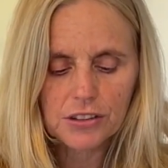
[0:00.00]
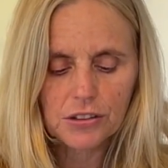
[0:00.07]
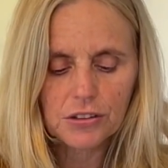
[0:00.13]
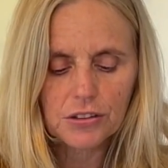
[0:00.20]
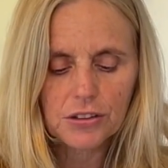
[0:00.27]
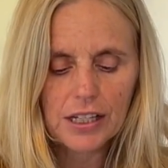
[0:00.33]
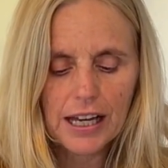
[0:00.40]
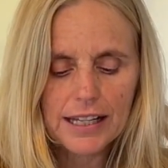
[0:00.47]
You
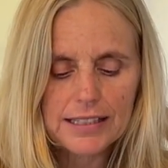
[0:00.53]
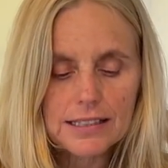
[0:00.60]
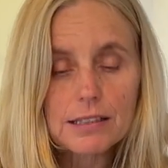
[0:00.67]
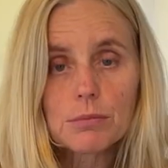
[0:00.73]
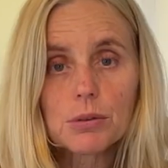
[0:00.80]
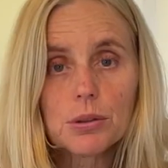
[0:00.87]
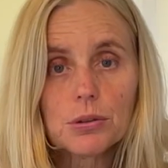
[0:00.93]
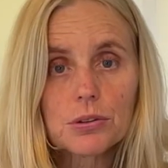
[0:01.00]
could add some
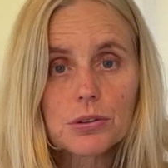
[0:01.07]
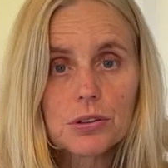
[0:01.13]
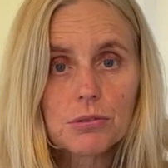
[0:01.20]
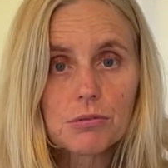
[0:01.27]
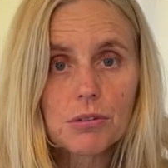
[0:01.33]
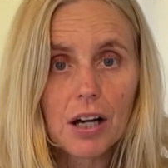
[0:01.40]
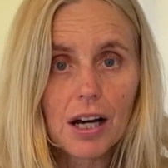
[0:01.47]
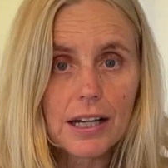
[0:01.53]
cooked
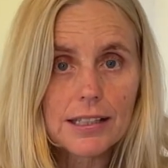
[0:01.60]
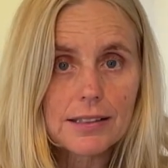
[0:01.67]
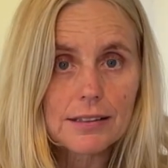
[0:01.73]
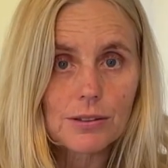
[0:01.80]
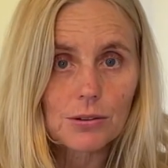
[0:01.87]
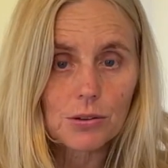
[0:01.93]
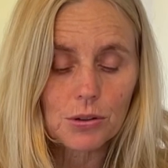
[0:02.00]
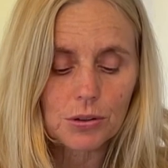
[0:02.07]
rice
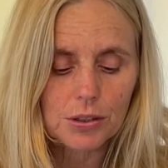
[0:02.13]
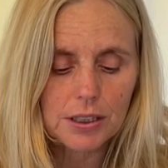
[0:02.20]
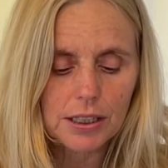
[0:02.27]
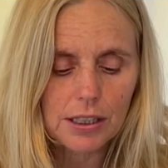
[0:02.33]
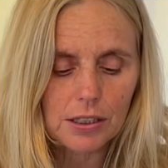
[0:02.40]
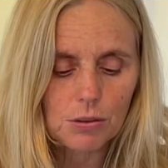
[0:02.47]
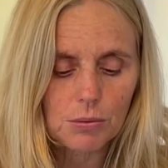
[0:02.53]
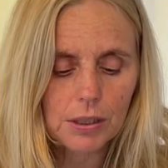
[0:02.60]
or cooked
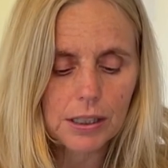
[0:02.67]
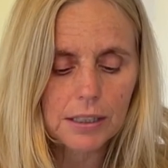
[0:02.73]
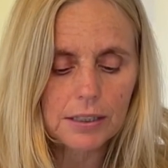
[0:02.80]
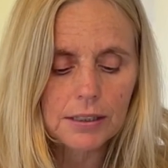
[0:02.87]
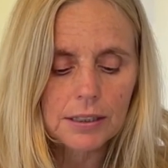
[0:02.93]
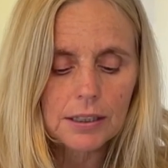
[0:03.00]
quinoa,